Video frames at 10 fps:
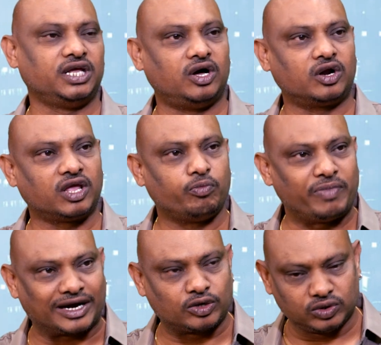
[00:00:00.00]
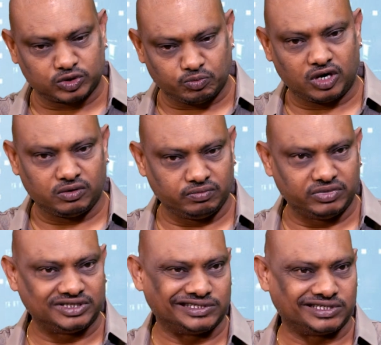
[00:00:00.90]
or give back to small
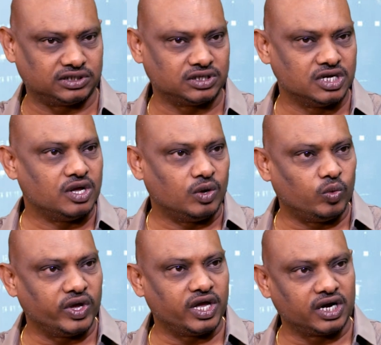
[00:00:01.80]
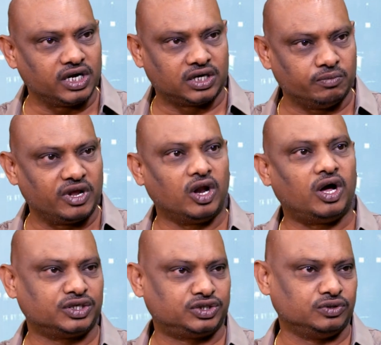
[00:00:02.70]
businesses where it
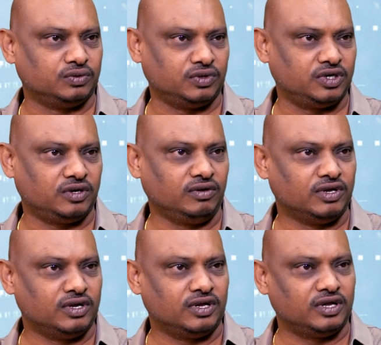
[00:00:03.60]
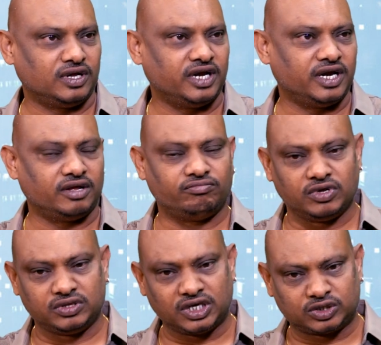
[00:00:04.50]
belongs to. And
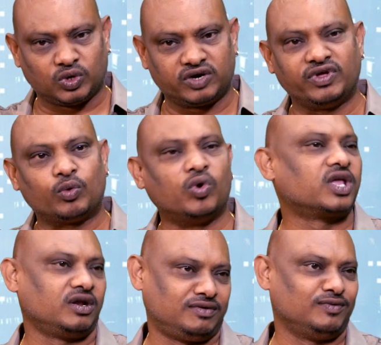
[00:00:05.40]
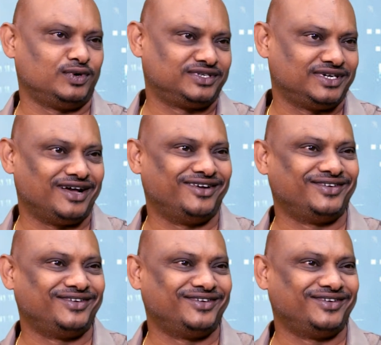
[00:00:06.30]
that's what we are working towards now.